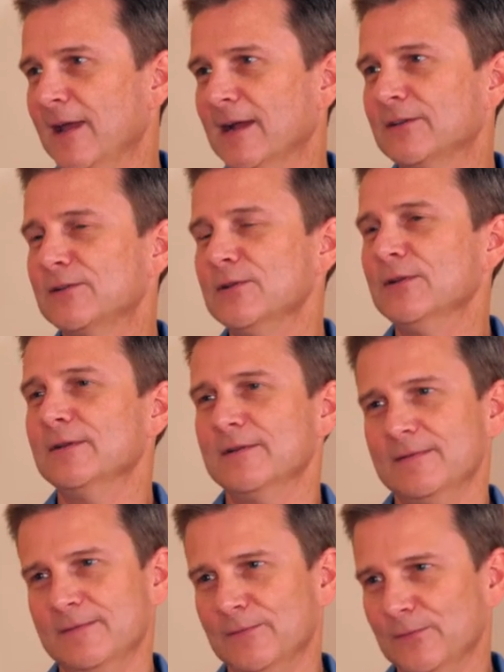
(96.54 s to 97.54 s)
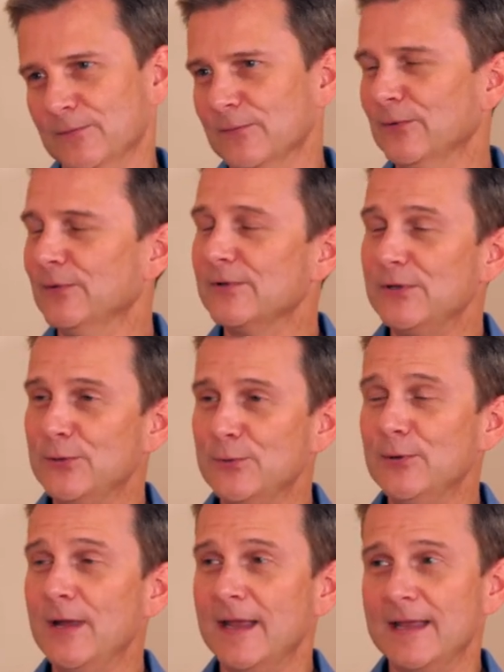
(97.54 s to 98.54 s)
fact,
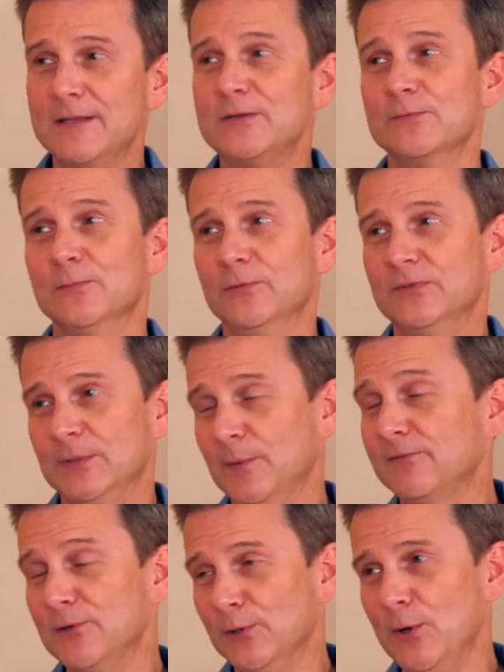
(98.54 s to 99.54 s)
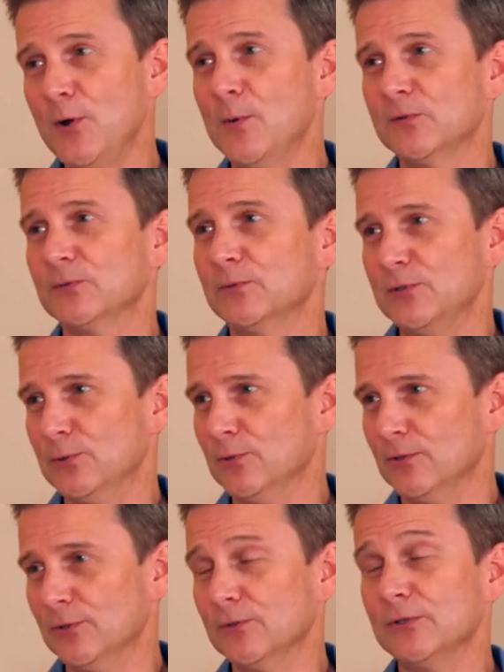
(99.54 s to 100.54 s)
you and some of your homes when you
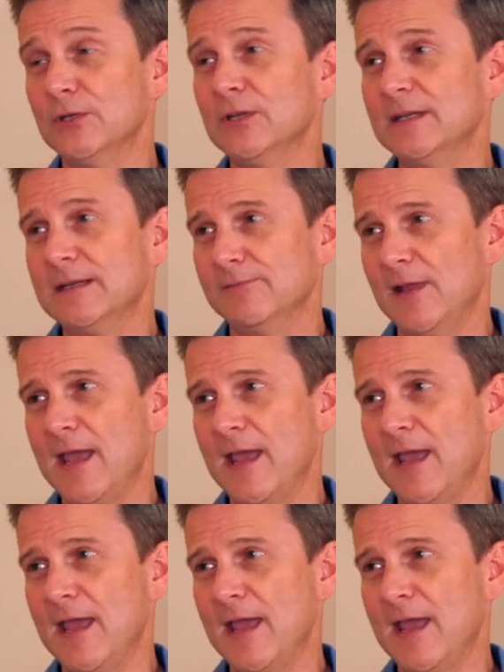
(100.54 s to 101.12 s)
were a girl, you didn't even